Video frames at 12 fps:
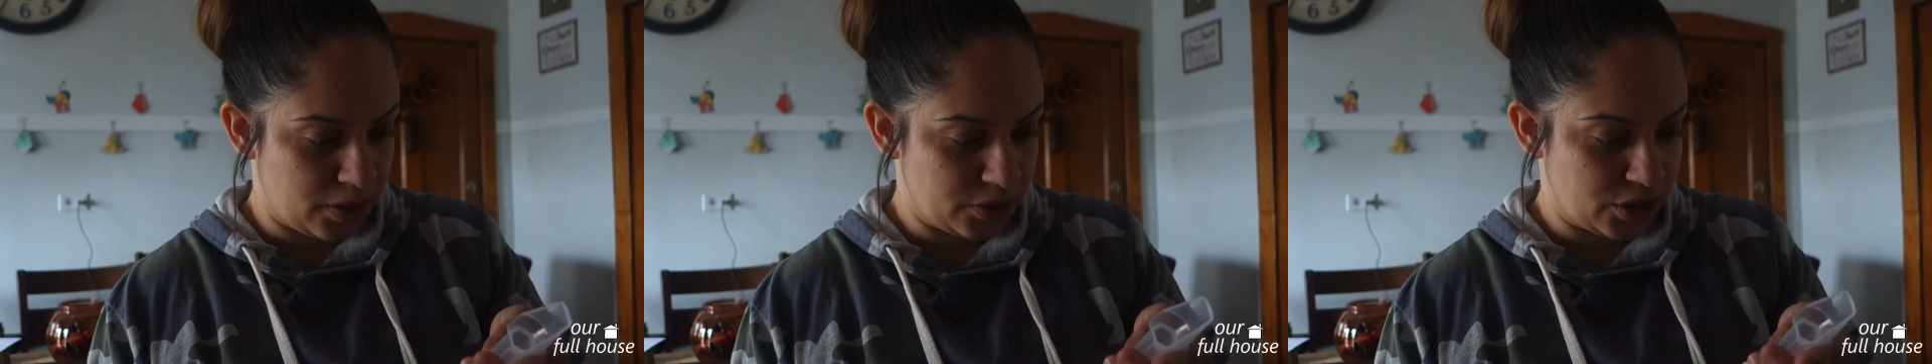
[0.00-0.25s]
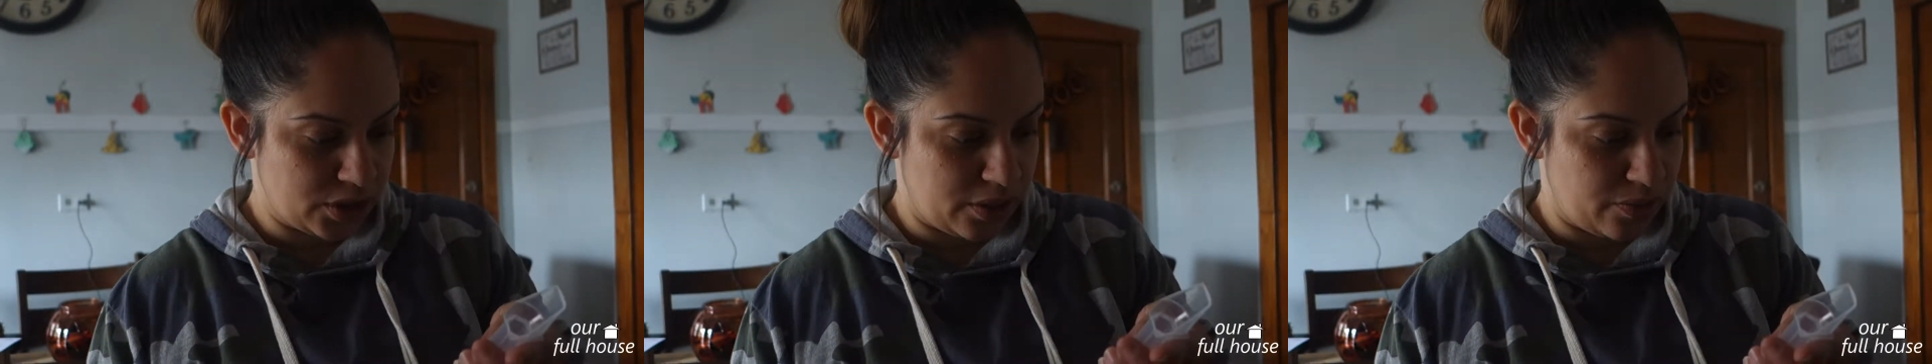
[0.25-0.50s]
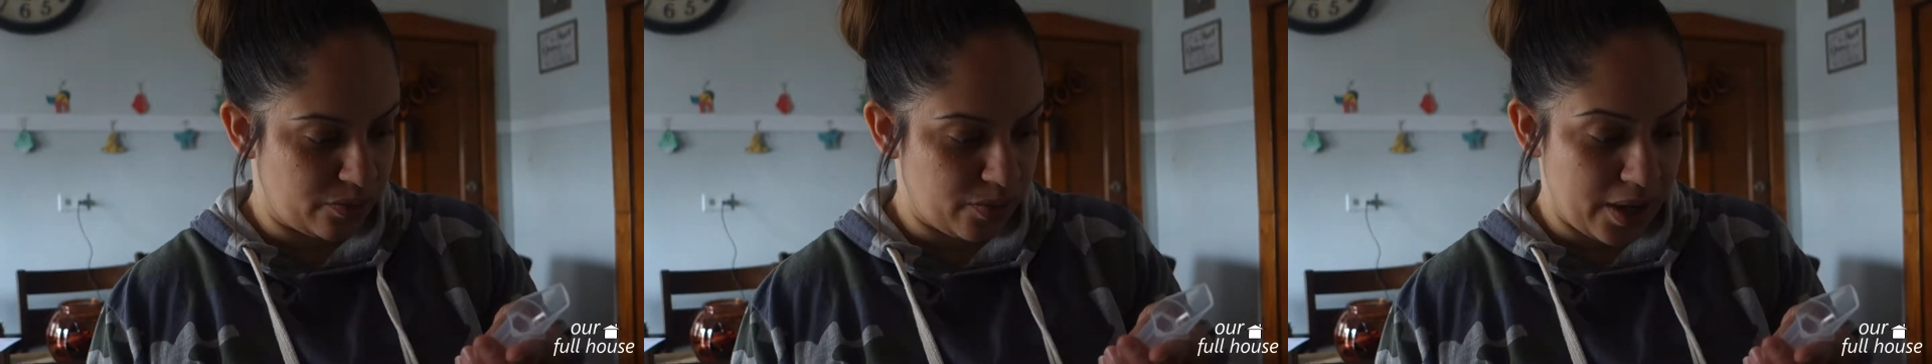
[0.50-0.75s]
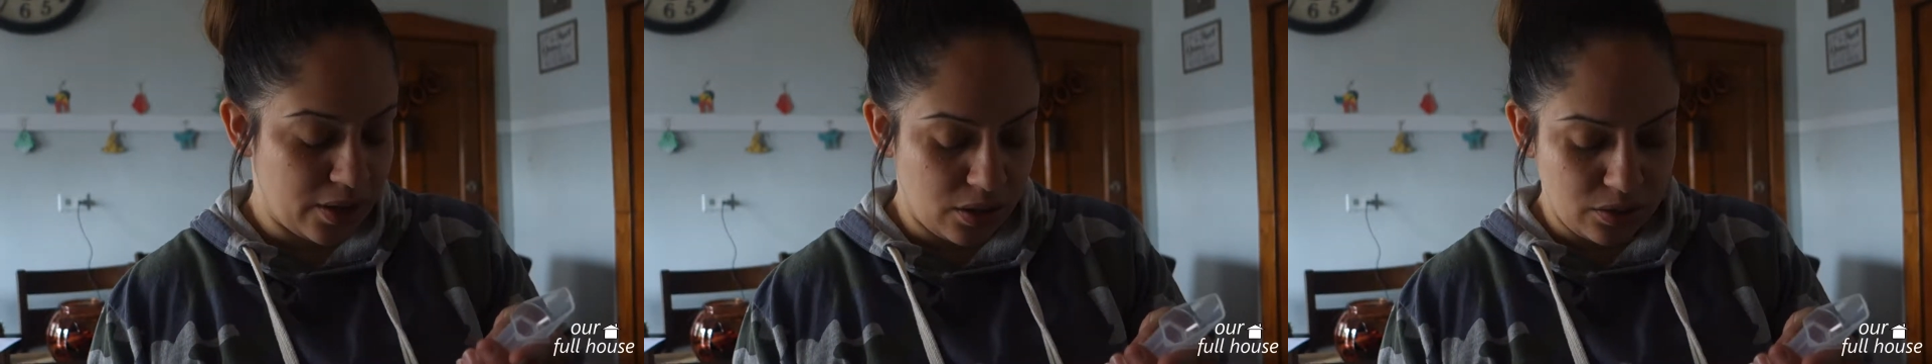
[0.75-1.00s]
She said
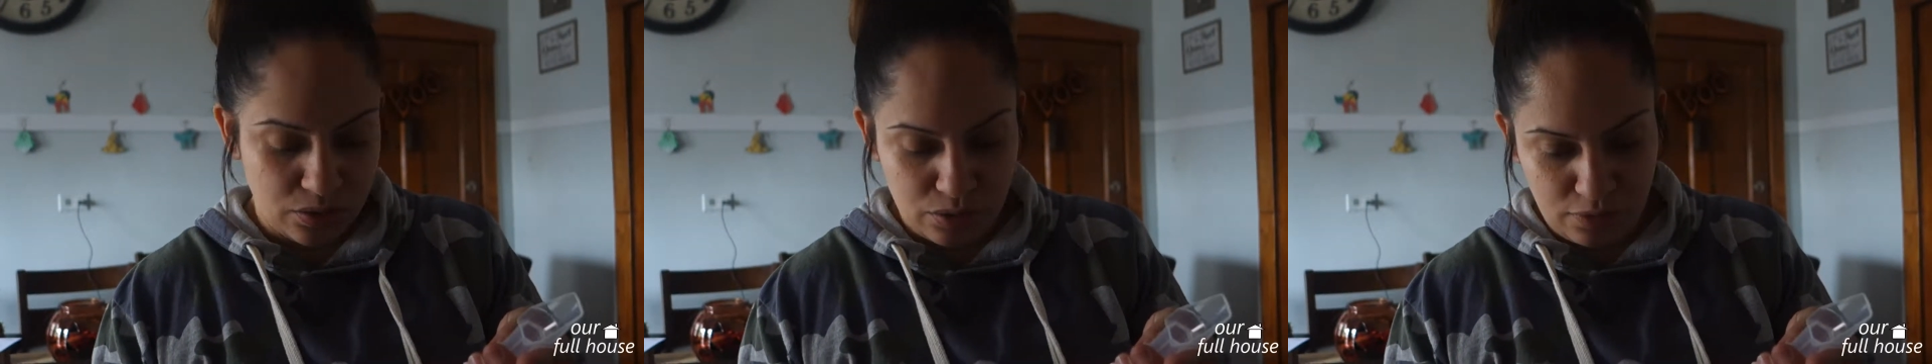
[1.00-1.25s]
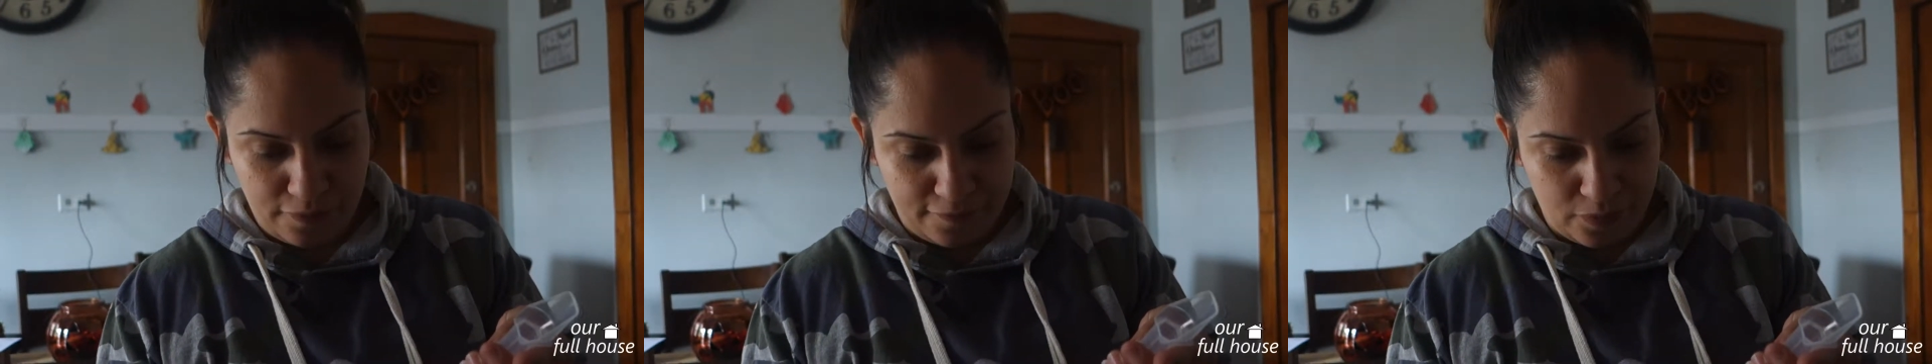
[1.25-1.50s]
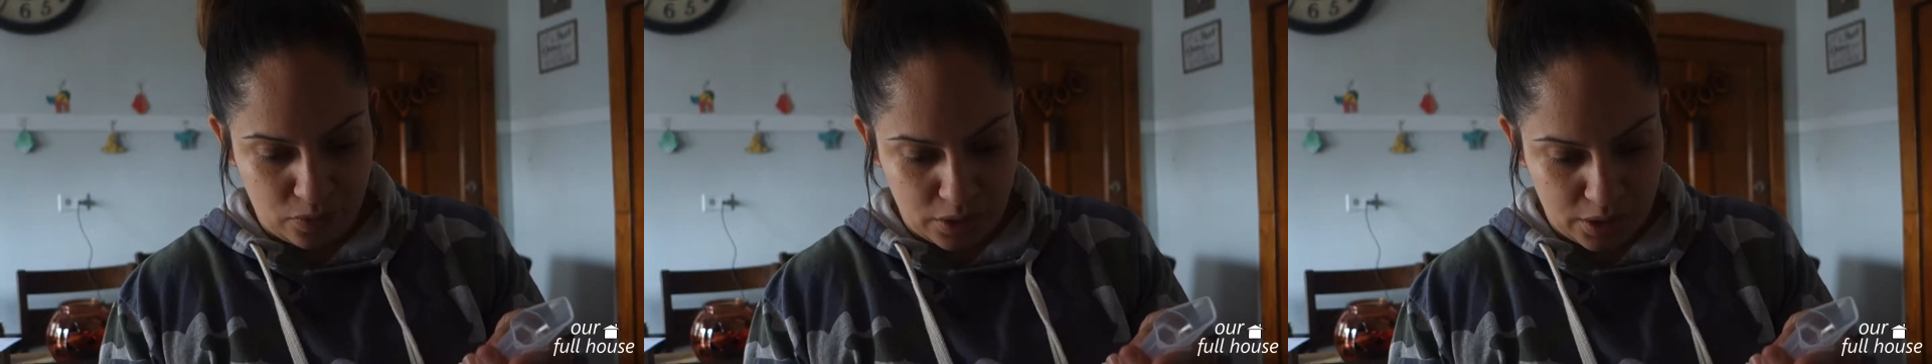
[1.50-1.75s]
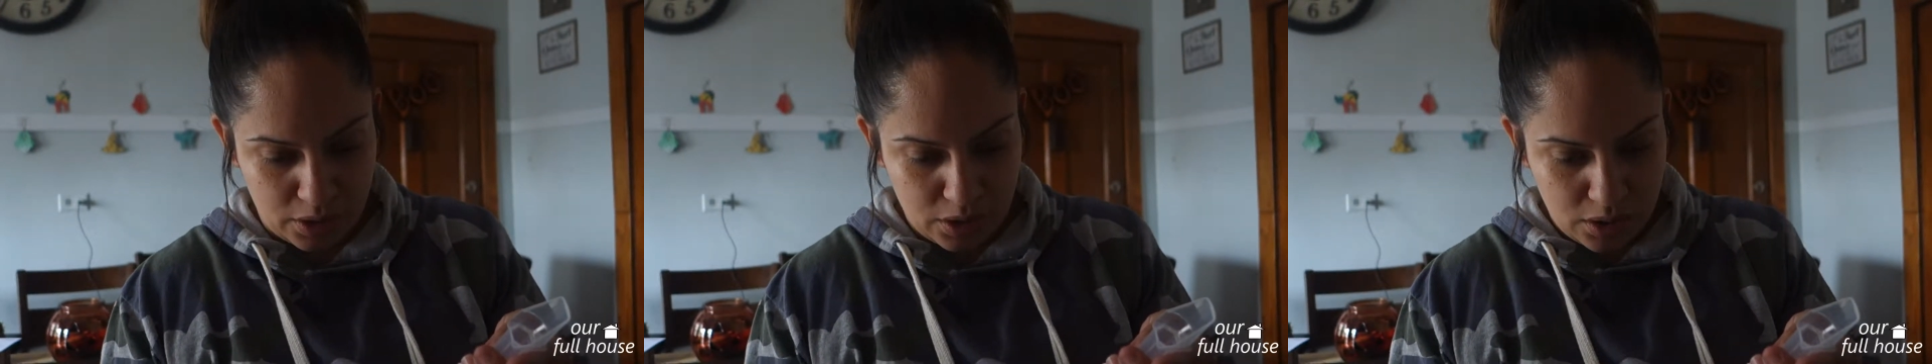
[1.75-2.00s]
right under the
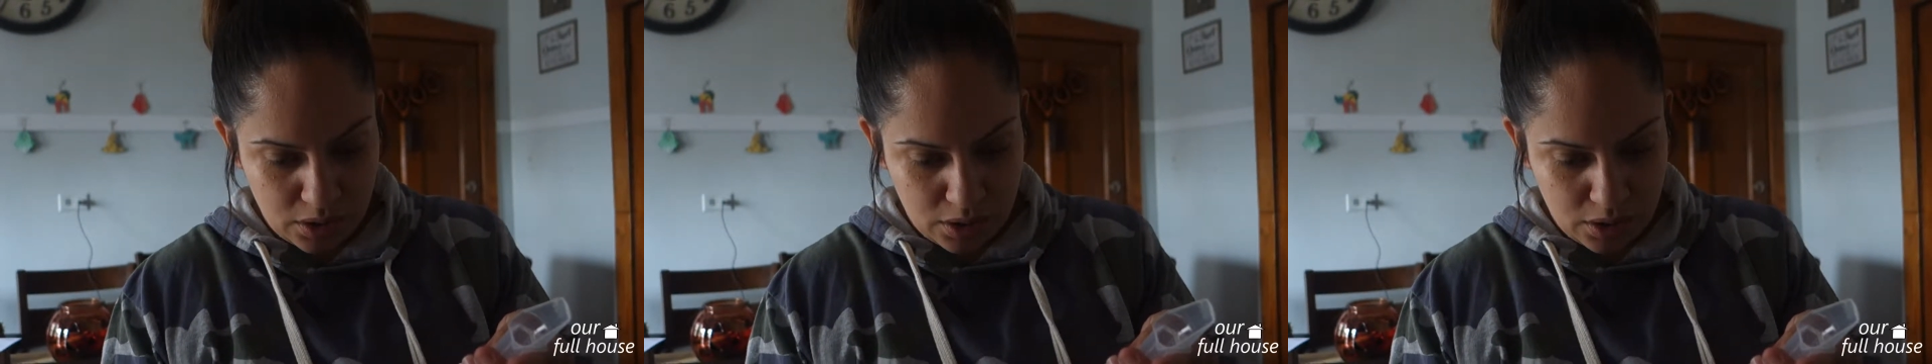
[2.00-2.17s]
4,